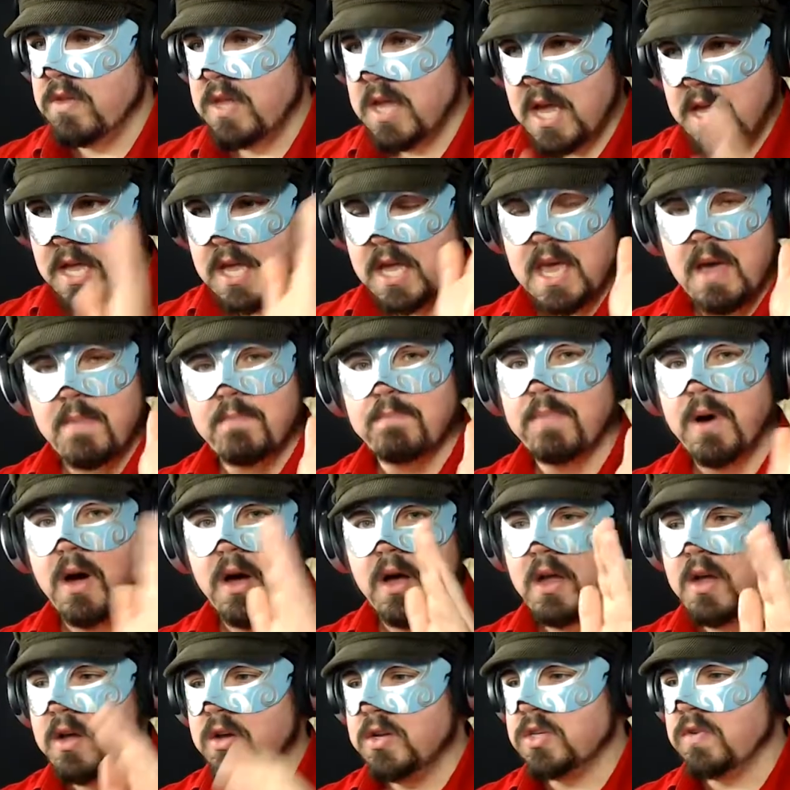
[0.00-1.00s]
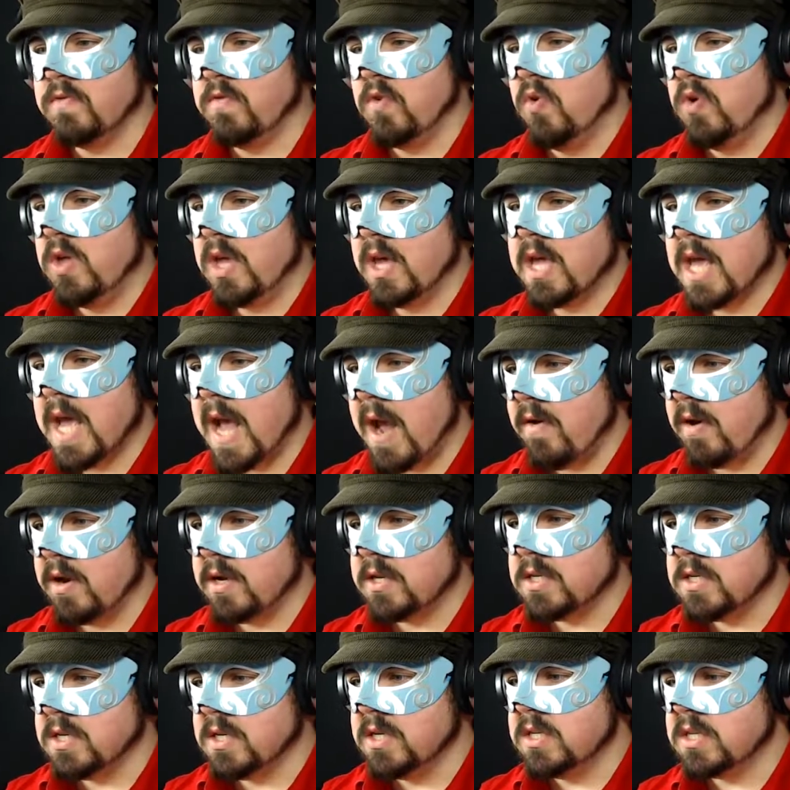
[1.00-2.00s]
Yeah, you get bios of all your
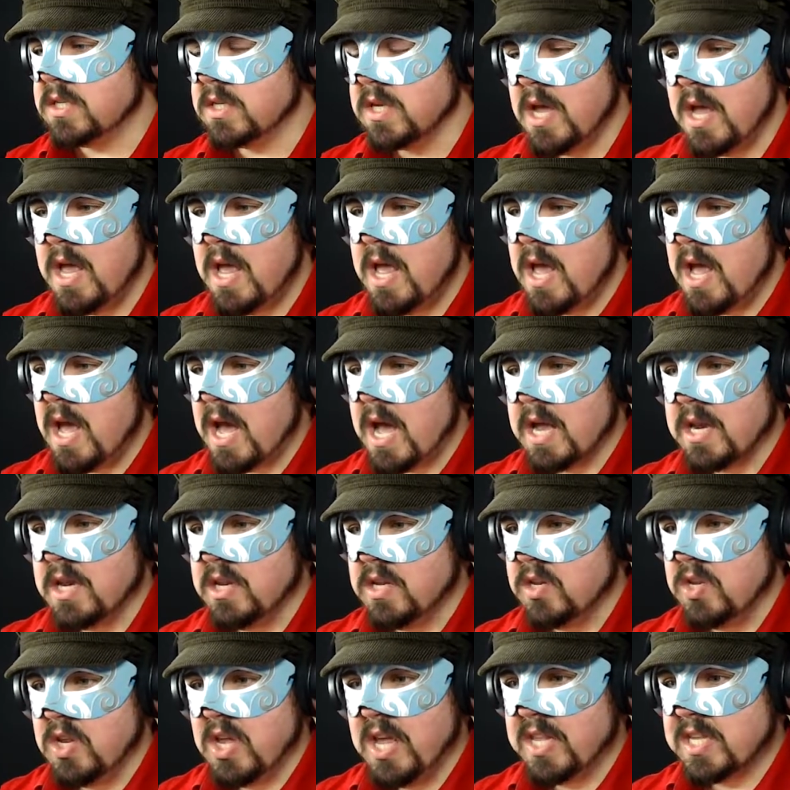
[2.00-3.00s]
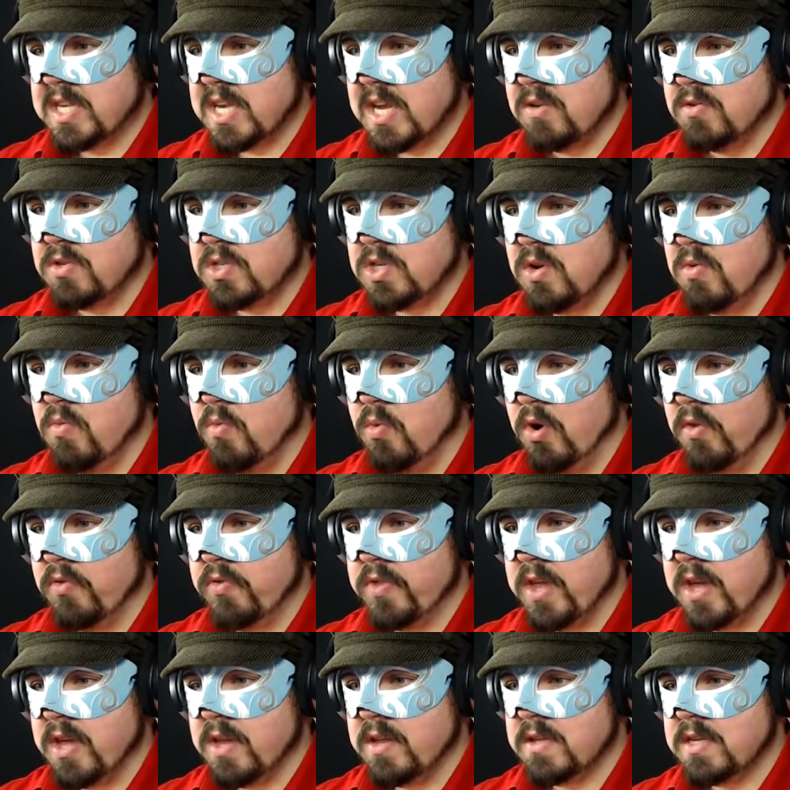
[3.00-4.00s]
characters, and it tells you what
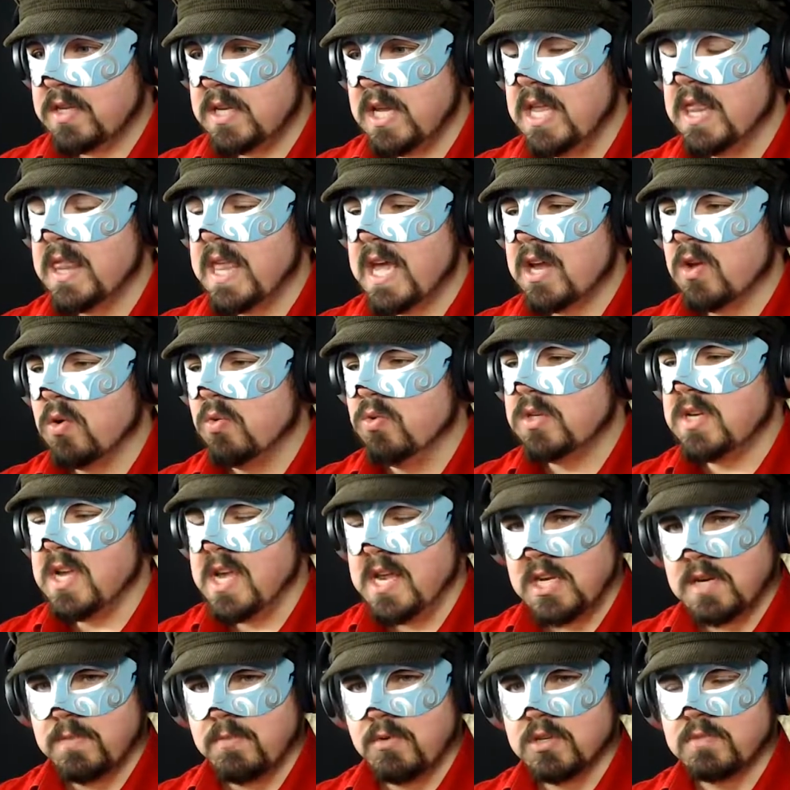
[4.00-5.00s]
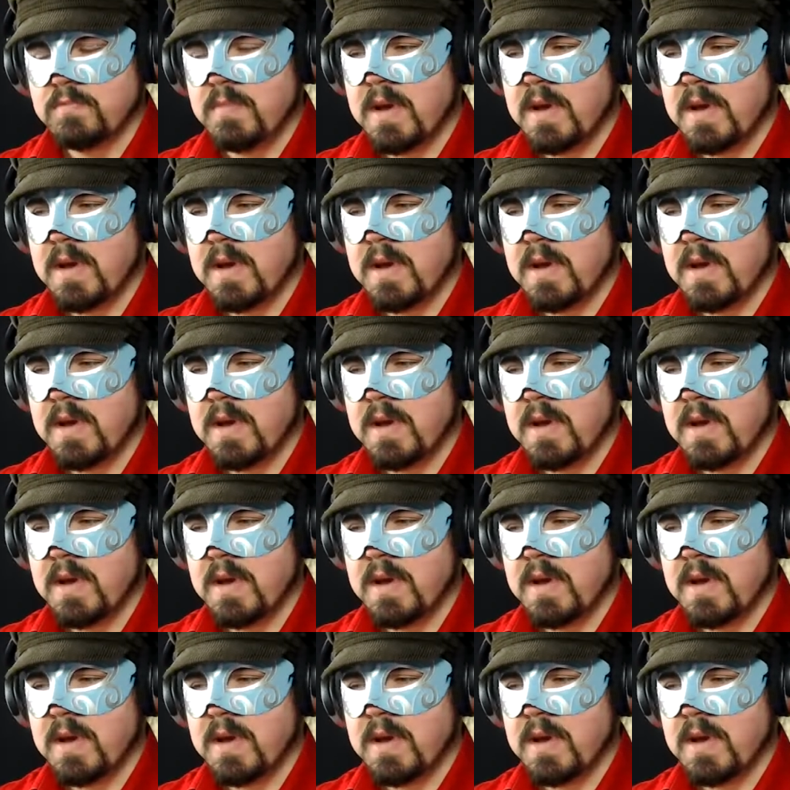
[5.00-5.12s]
they're called teachables.